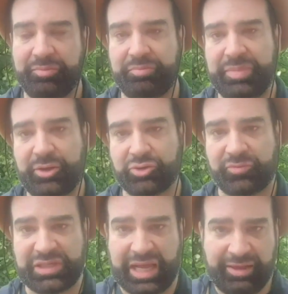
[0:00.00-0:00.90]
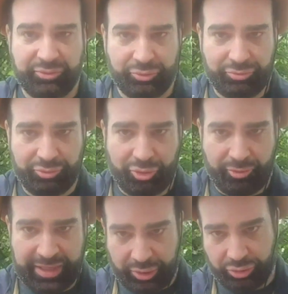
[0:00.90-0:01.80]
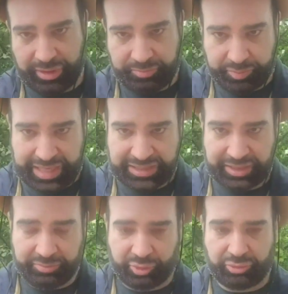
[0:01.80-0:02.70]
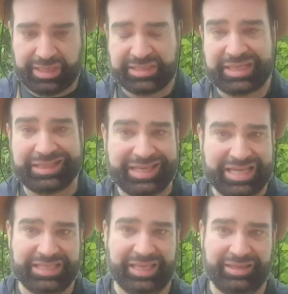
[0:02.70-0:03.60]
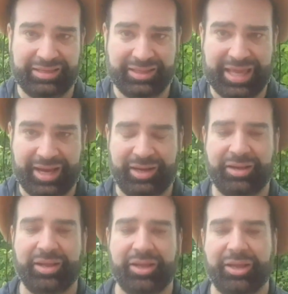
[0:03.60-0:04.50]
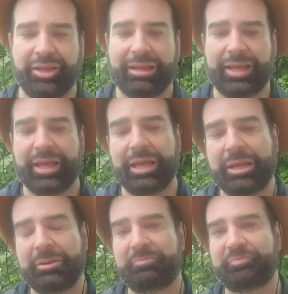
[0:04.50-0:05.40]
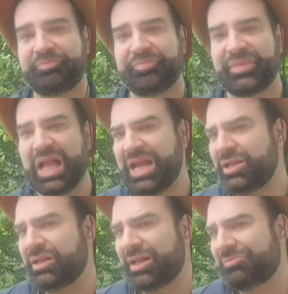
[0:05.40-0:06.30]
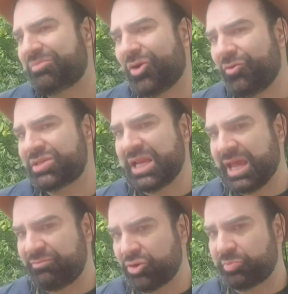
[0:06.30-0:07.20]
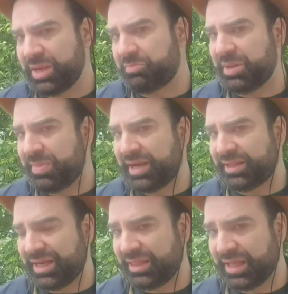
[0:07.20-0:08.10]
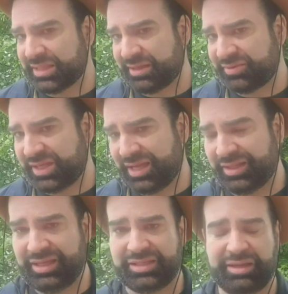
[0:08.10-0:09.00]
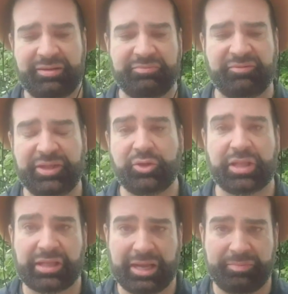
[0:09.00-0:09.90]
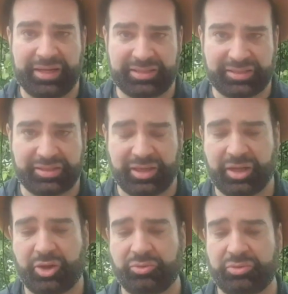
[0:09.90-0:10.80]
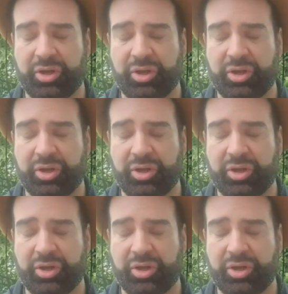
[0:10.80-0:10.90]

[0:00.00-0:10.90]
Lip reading: because obviously I have to go into the plastic bottle and start cutting there. And obviously I have not pre-prepared anything, as I've said. It's a video that happens on